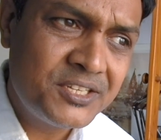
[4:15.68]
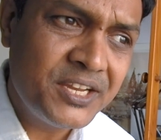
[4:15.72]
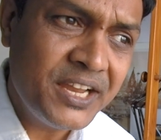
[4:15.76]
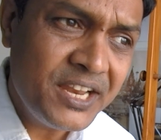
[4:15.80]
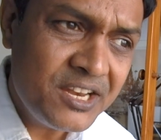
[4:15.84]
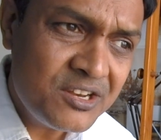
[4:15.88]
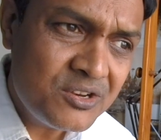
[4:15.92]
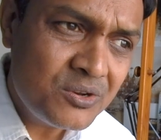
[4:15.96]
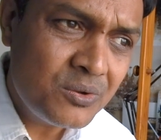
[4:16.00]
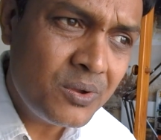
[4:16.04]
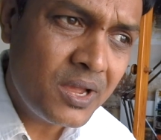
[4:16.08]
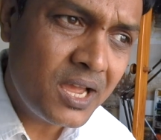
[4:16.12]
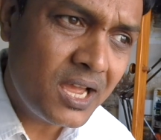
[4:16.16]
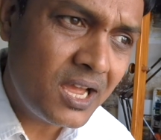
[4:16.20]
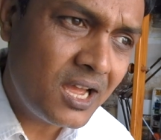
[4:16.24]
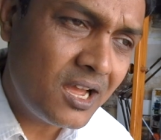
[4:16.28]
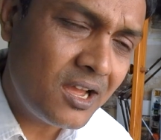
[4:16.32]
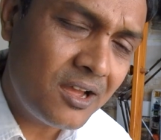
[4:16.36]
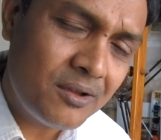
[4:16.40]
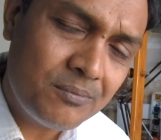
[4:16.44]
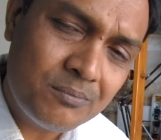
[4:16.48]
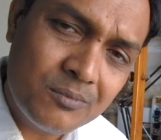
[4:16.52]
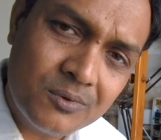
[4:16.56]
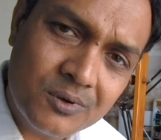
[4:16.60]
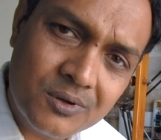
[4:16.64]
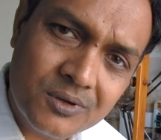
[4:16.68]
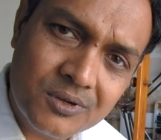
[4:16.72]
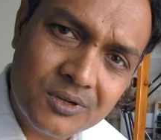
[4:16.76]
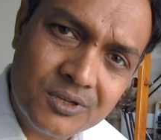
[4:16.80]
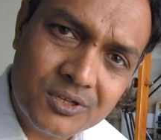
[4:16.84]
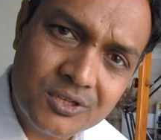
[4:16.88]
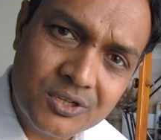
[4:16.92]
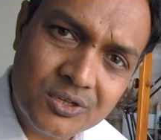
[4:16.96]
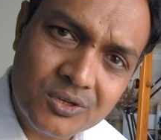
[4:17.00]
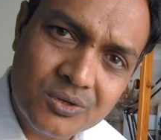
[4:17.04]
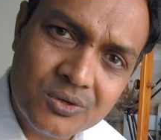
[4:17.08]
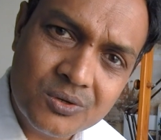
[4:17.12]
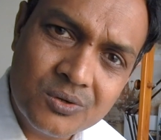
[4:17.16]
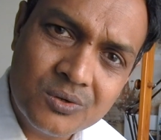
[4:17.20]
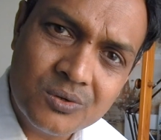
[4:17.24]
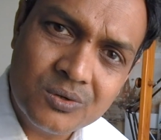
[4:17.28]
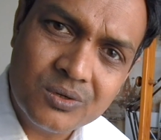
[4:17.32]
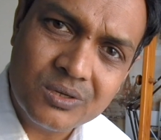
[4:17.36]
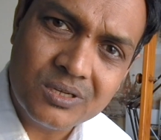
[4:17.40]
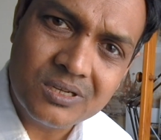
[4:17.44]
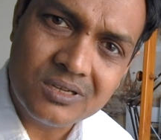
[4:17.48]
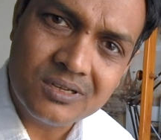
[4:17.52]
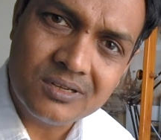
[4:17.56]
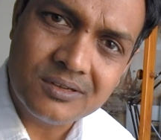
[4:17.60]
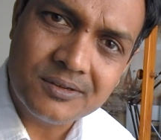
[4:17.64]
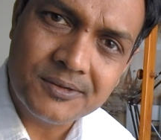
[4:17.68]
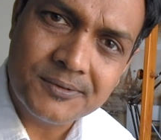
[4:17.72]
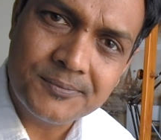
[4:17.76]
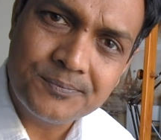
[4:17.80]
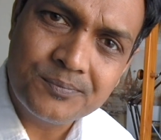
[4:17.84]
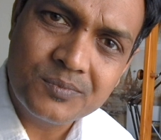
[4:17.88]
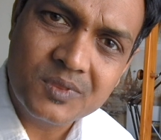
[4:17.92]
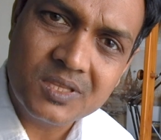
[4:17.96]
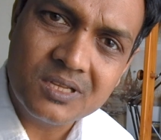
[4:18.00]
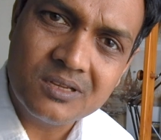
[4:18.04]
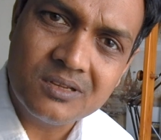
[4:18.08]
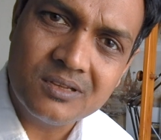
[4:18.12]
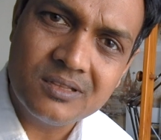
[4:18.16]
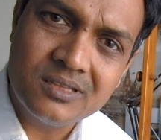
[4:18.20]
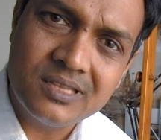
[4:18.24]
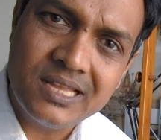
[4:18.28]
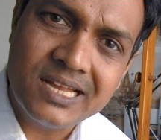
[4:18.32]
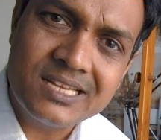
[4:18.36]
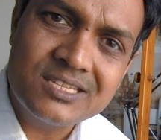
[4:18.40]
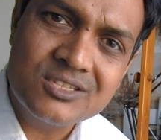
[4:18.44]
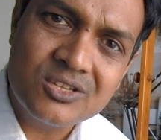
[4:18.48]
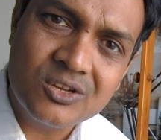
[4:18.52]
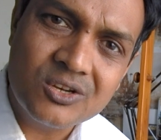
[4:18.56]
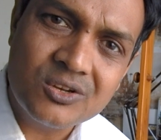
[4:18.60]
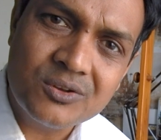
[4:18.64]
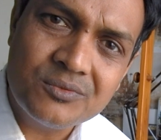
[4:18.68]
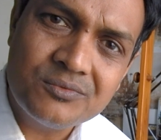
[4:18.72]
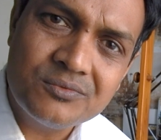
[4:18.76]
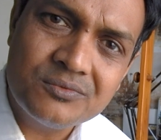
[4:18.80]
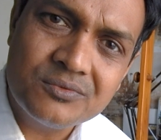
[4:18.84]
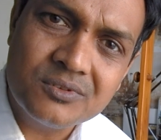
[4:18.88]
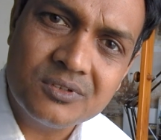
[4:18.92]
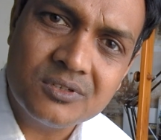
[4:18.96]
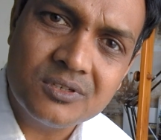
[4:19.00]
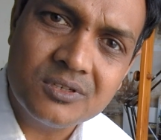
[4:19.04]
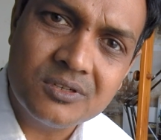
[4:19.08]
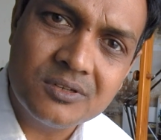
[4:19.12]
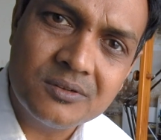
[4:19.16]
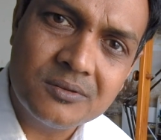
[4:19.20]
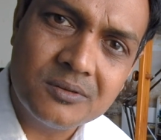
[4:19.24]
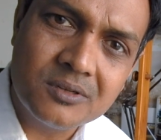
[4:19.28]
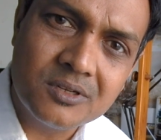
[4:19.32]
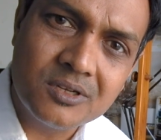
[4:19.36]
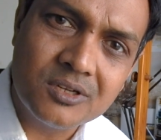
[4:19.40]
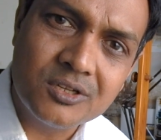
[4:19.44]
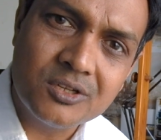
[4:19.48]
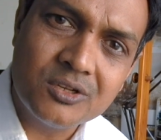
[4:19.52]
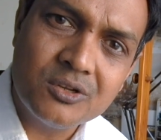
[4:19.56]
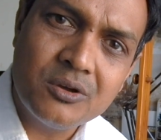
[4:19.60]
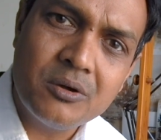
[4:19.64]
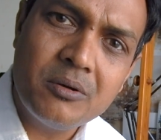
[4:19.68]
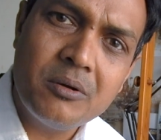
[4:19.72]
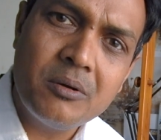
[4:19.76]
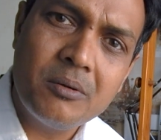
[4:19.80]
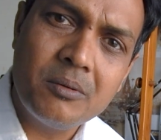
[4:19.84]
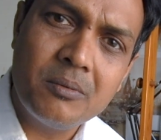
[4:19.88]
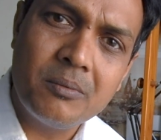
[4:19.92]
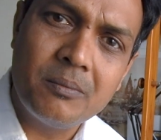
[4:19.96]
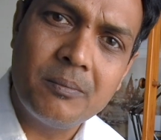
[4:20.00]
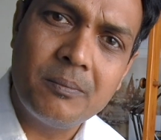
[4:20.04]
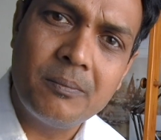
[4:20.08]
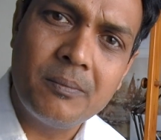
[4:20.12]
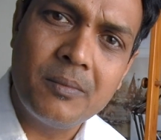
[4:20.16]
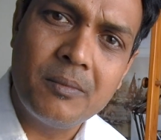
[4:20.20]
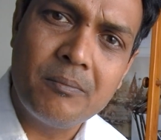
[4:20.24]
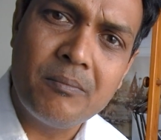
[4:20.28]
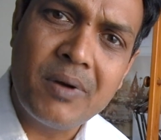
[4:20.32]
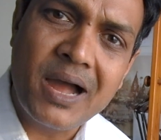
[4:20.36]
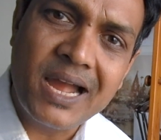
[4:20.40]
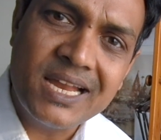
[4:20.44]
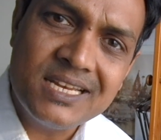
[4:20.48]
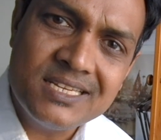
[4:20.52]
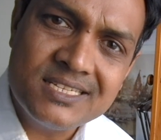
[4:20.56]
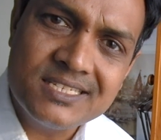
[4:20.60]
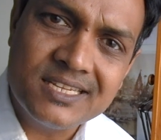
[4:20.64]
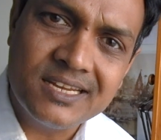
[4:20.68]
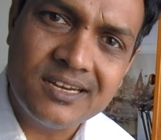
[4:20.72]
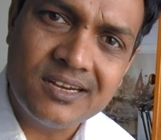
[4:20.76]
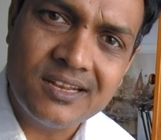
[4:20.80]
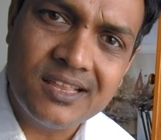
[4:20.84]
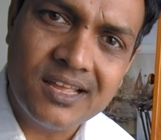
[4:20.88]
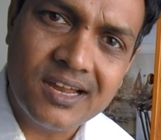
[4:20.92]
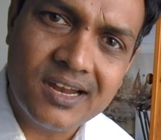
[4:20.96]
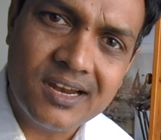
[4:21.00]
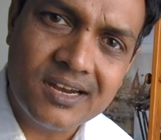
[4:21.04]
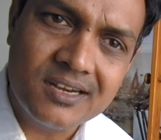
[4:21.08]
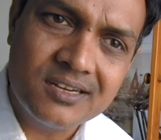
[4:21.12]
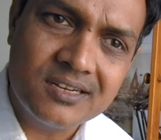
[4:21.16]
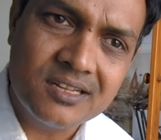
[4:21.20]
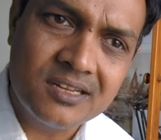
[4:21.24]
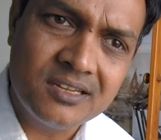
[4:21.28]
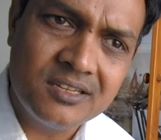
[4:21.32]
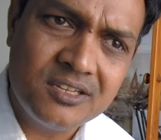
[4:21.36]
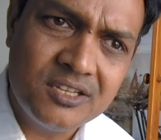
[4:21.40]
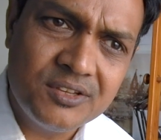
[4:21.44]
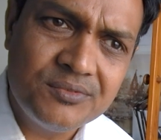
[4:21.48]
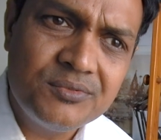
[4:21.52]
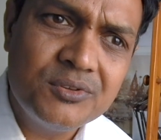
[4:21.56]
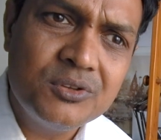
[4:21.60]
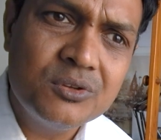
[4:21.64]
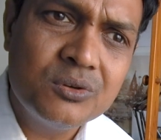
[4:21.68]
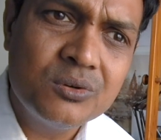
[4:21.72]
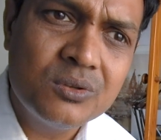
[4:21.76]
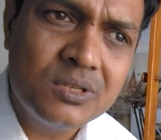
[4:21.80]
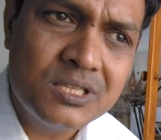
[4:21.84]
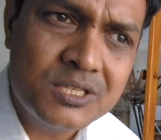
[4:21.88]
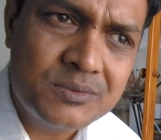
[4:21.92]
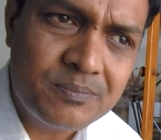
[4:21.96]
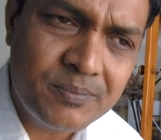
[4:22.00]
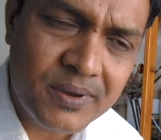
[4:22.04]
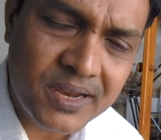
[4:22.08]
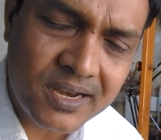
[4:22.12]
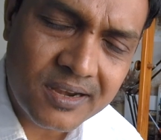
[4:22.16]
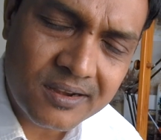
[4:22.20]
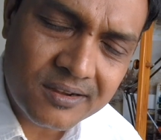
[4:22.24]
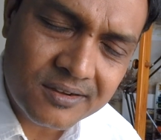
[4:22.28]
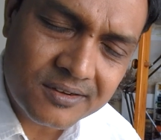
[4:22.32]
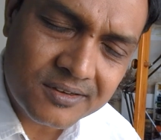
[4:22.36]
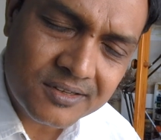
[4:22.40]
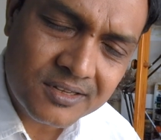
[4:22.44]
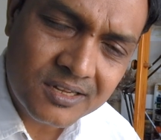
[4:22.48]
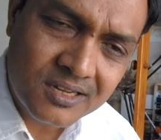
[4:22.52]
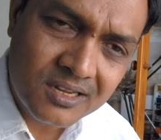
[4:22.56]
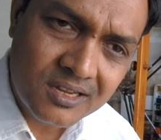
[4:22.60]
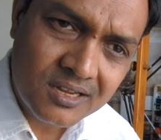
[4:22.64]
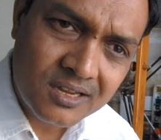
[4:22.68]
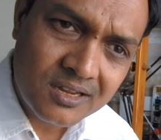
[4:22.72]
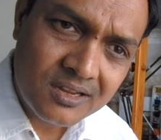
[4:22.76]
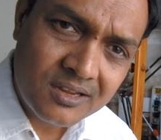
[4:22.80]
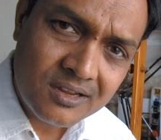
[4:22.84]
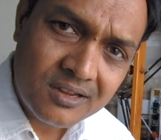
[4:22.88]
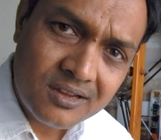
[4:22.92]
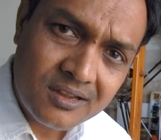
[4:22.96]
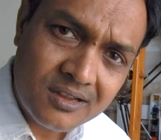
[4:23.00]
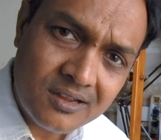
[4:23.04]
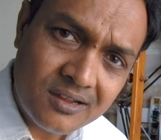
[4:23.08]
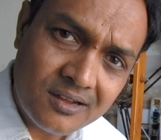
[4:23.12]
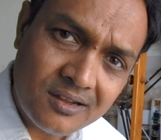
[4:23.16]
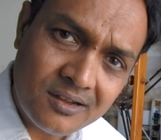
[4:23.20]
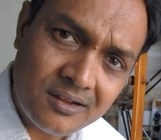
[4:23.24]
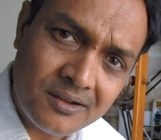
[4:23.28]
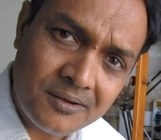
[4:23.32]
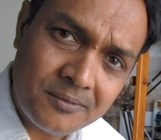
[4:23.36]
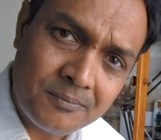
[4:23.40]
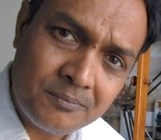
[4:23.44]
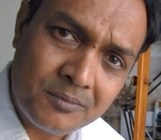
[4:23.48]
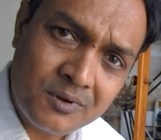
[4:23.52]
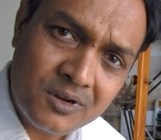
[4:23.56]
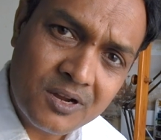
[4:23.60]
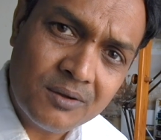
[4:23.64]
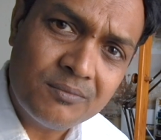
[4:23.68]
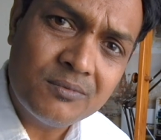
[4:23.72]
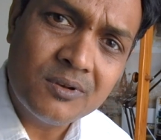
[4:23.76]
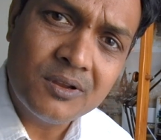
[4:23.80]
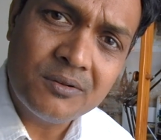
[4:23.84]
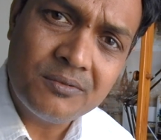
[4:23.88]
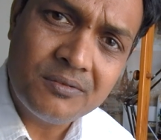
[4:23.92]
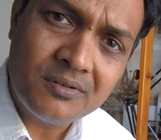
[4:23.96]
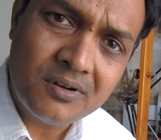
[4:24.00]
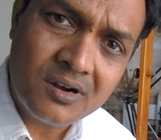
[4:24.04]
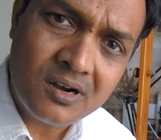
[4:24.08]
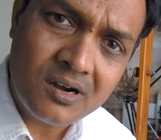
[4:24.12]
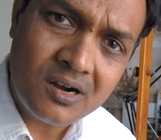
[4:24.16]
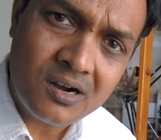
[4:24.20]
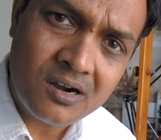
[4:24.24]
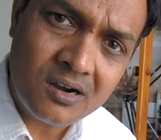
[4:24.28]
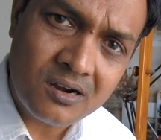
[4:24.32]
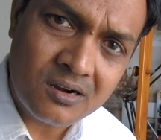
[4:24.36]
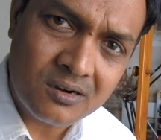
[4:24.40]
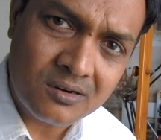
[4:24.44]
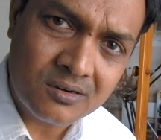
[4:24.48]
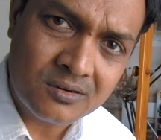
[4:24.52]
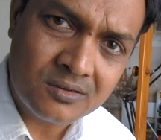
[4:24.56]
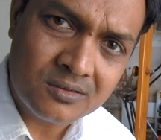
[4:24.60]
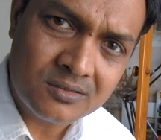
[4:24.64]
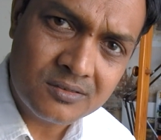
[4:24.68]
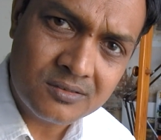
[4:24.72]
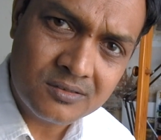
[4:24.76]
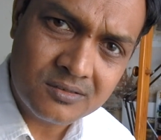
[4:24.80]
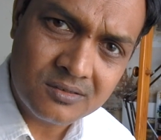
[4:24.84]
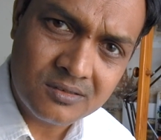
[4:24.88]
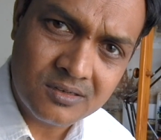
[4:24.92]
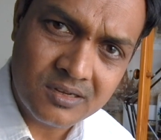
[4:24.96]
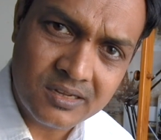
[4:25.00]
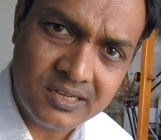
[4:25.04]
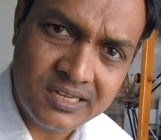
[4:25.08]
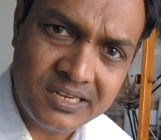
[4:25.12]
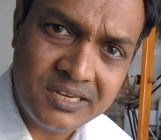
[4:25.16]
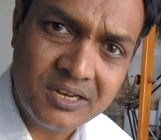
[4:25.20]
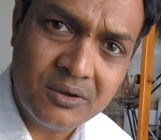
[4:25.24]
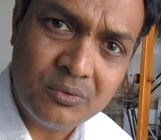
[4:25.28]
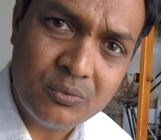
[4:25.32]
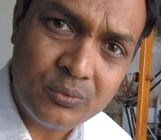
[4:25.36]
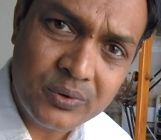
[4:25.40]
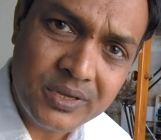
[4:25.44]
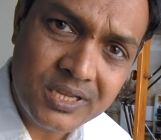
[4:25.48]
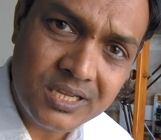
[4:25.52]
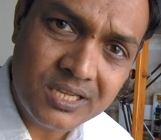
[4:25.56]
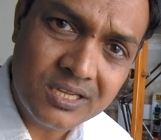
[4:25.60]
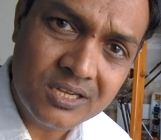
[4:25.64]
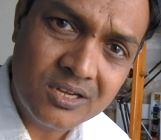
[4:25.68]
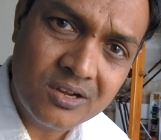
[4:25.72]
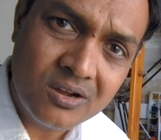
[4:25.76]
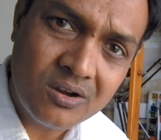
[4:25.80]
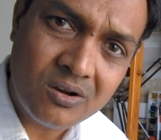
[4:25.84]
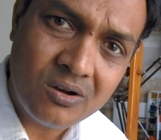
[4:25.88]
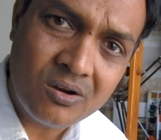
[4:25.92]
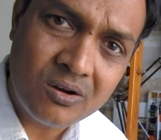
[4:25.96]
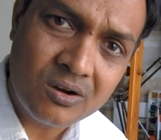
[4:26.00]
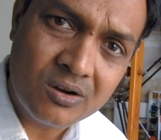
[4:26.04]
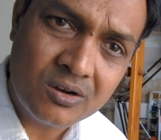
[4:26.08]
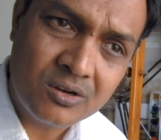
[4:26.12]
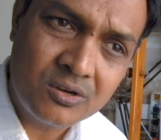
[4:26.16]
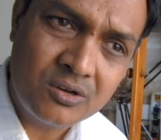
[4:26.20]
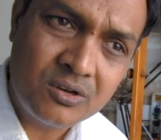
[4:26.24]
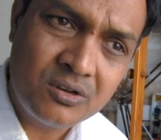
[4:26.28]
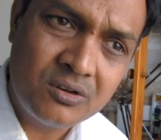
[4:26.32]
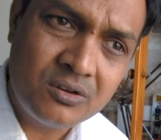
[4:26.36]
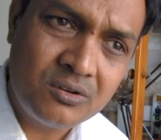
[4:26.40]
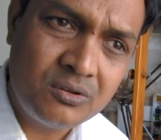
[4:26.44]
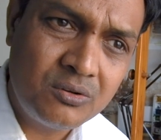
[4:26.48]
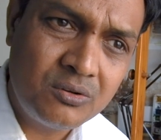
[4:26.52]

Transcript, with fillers: tend to have uh, you know uh, that sort of uh, you know mindset that if you'll spend a couple of hours in a week or